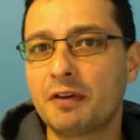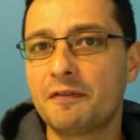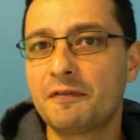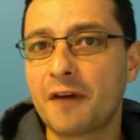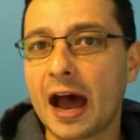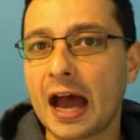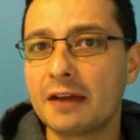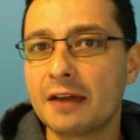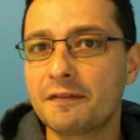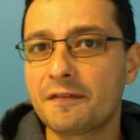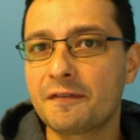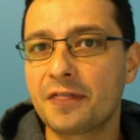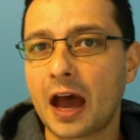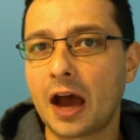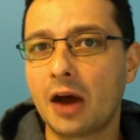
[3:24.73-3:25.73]

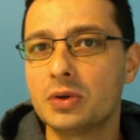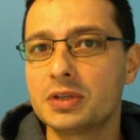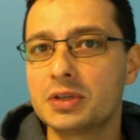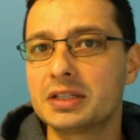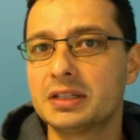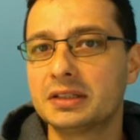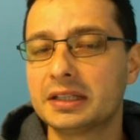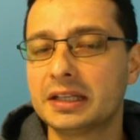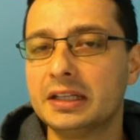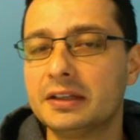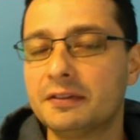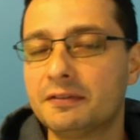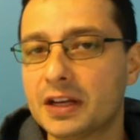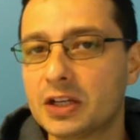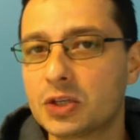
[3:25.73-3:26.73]
5,000
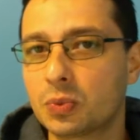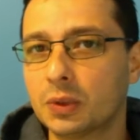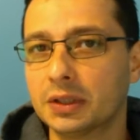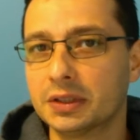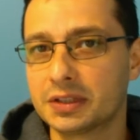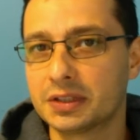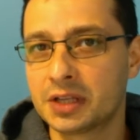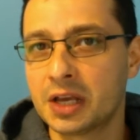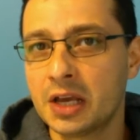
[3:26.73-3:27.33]
individuals.